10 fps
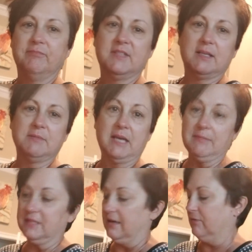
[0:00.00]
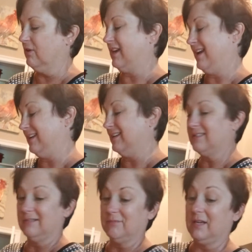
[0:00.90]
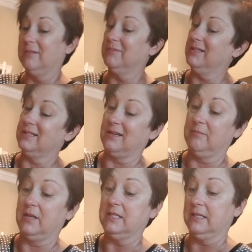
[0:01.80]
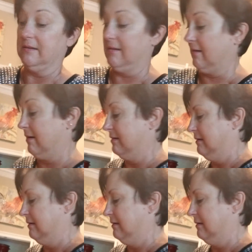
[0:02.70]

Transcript: Sometimes they have organic, sometimes this time they did not.